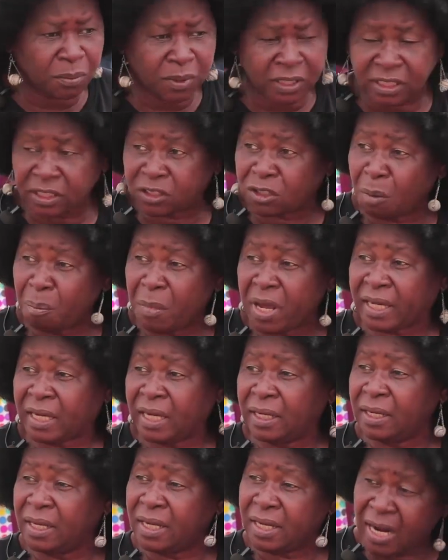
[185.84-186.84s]
of decision
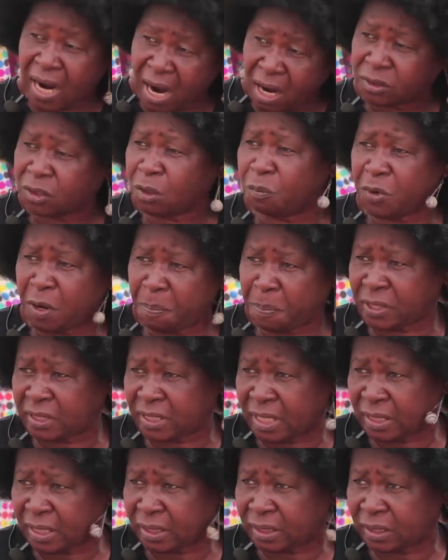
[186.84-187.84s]
making in the House of
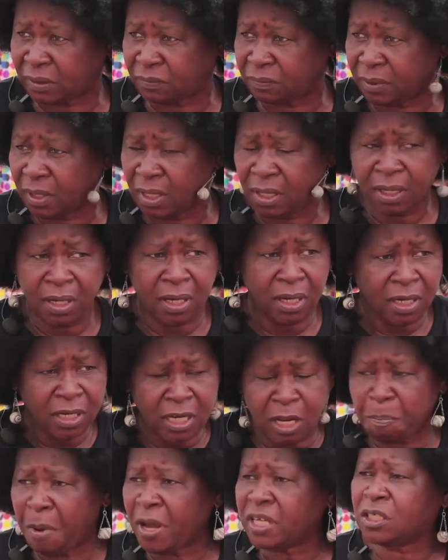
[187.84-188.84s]
Representatives
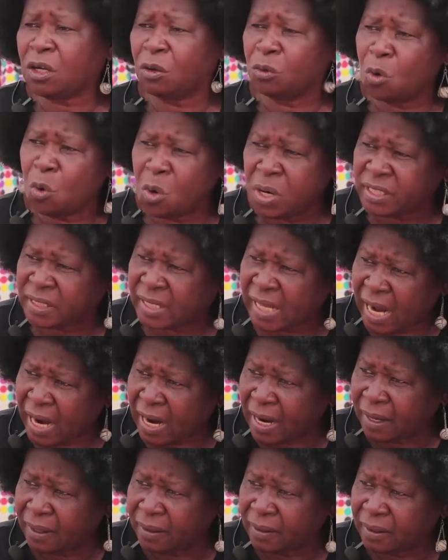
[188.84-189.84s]
depends on who is
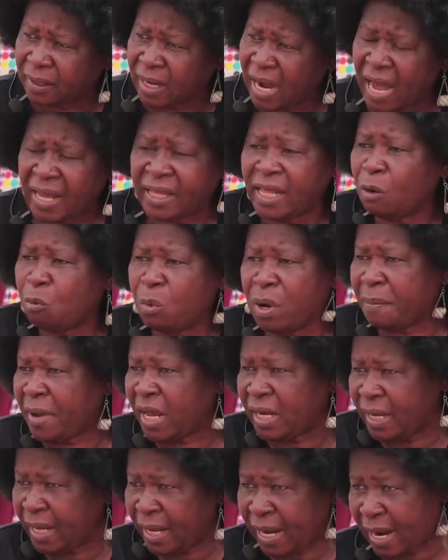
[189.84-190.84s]
there. Are there
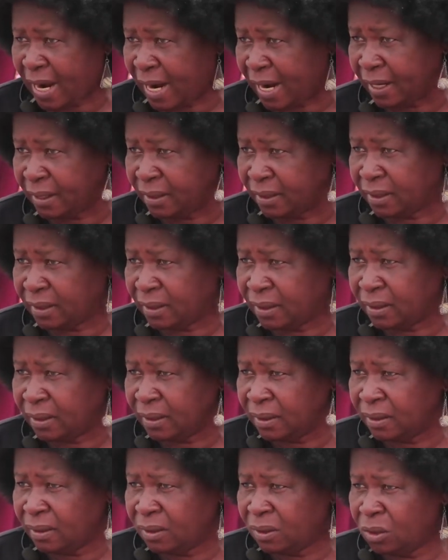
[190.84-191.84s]
women there?
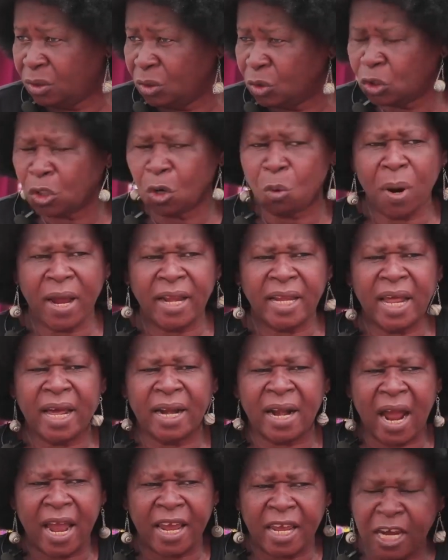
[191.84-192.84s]
So when
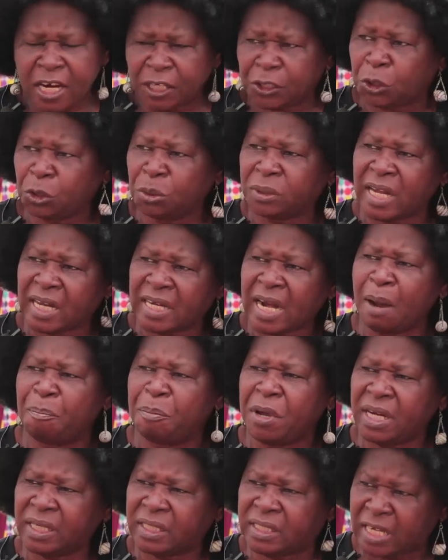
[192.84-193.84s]
there are issues that are
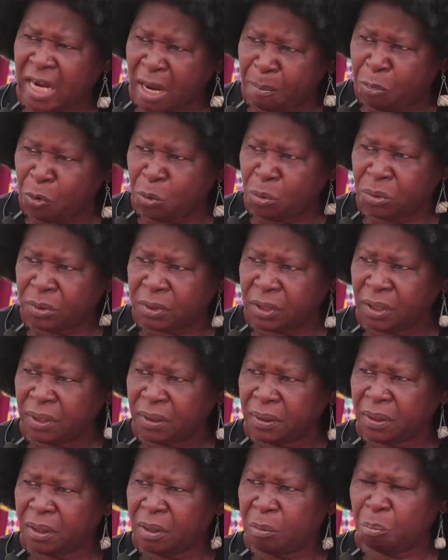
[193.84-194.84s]
being tabled,
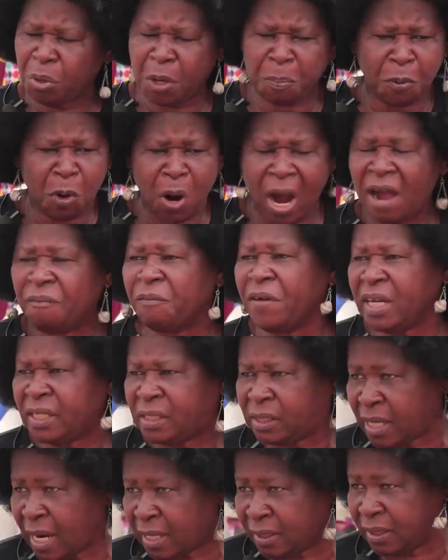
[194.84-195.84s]
people have
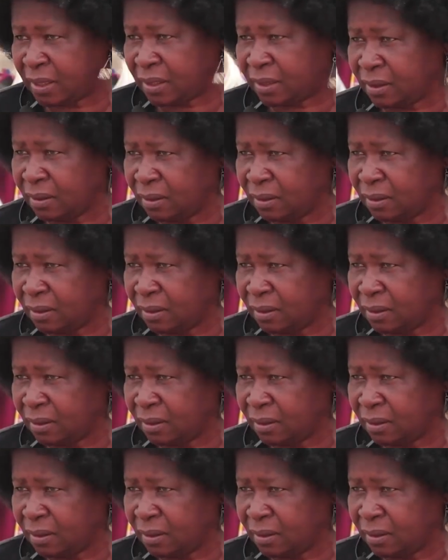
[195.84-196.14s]
interest.